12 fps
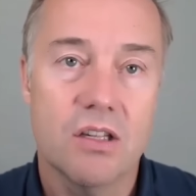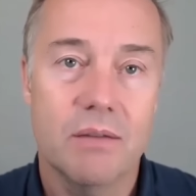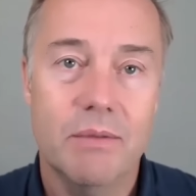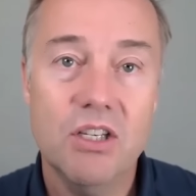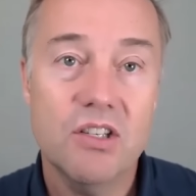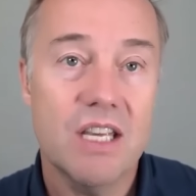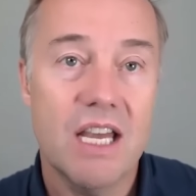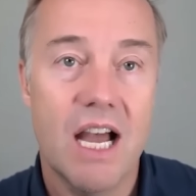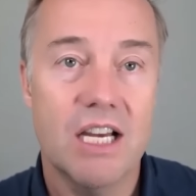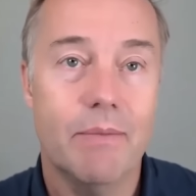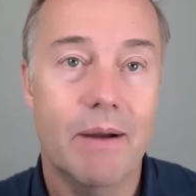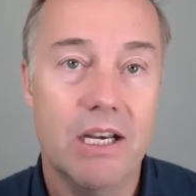And so let me just
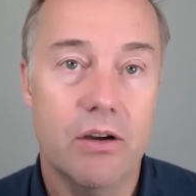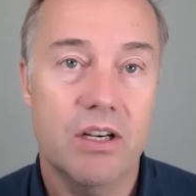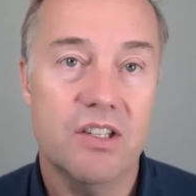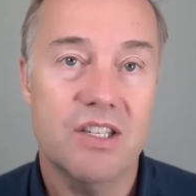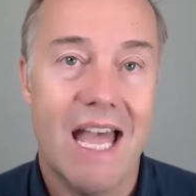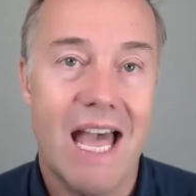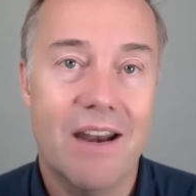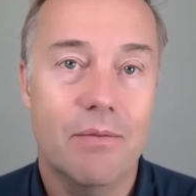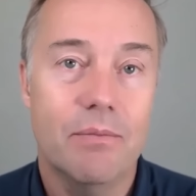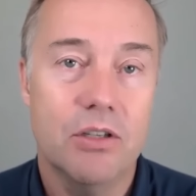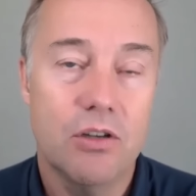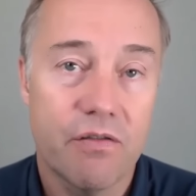say hi to my noties.
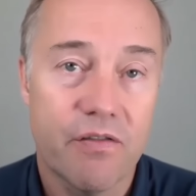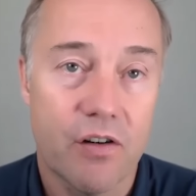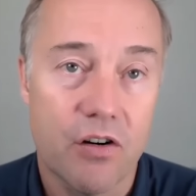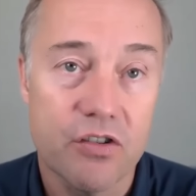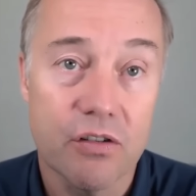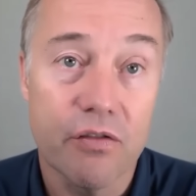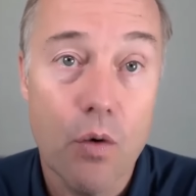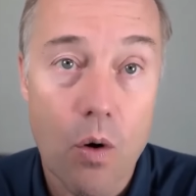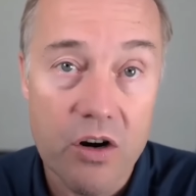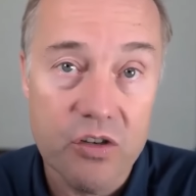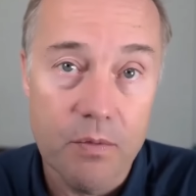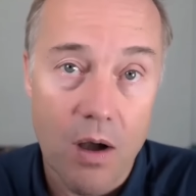Adam, you're first,
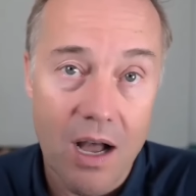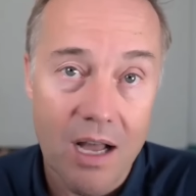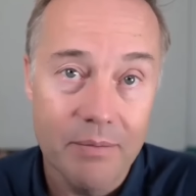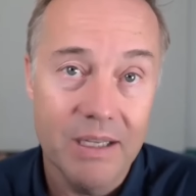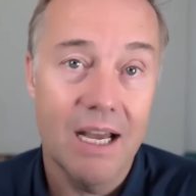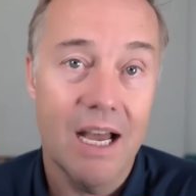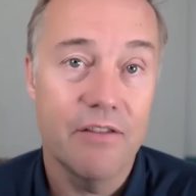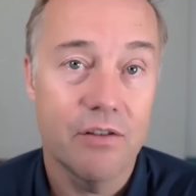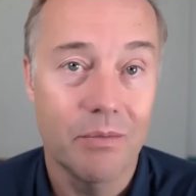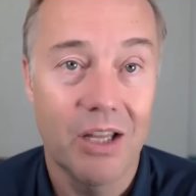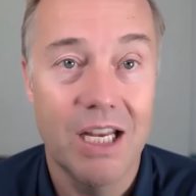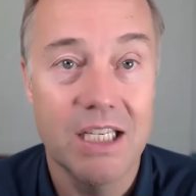of course. Mohammed,
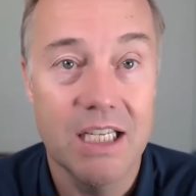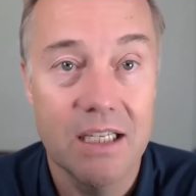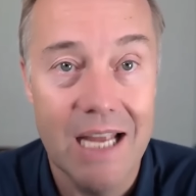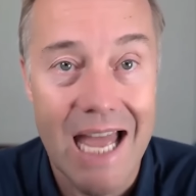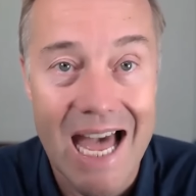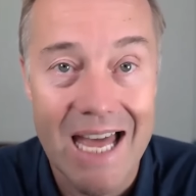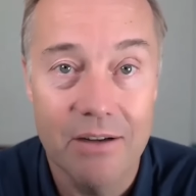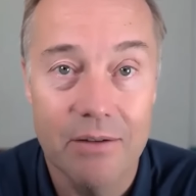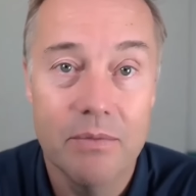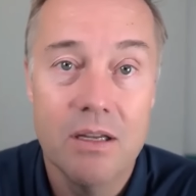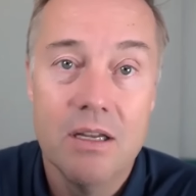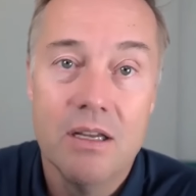hi from London.
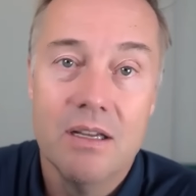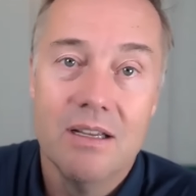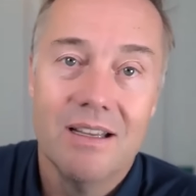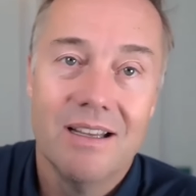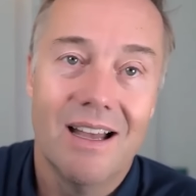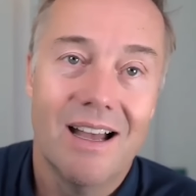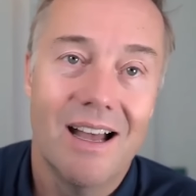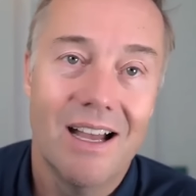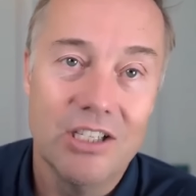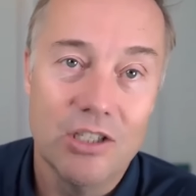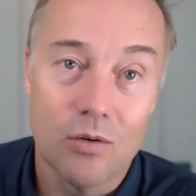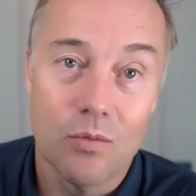Adam,
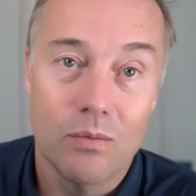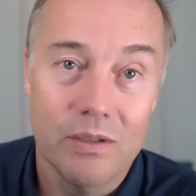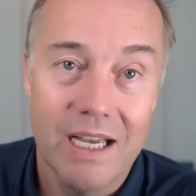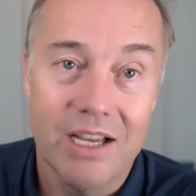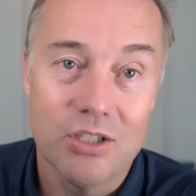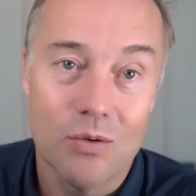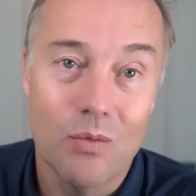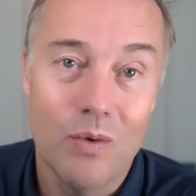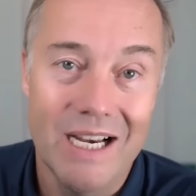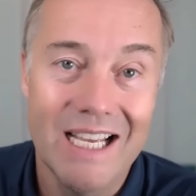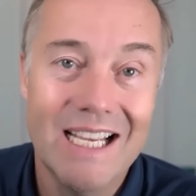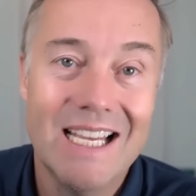uh, you're yes,
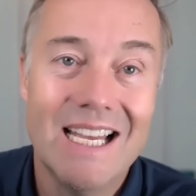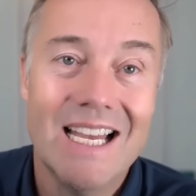you're winning.